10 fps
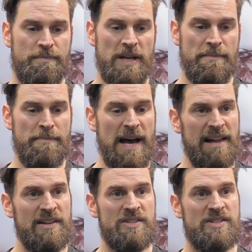
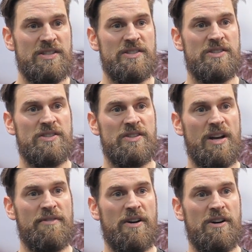imbalances
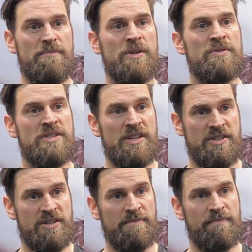of our immune
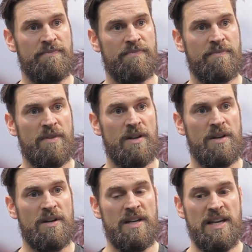system,
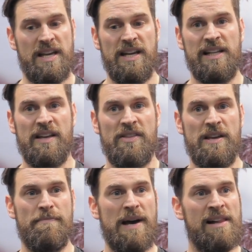healing the
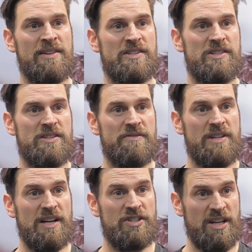imbalances of the
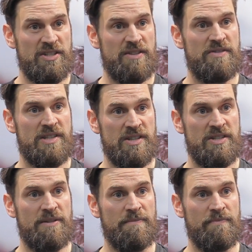digestive
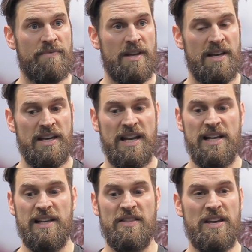system,
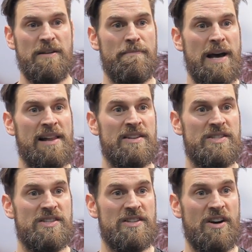healing the
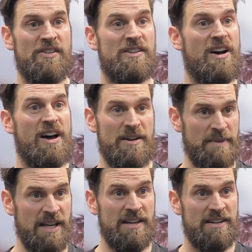imbalances in our economy,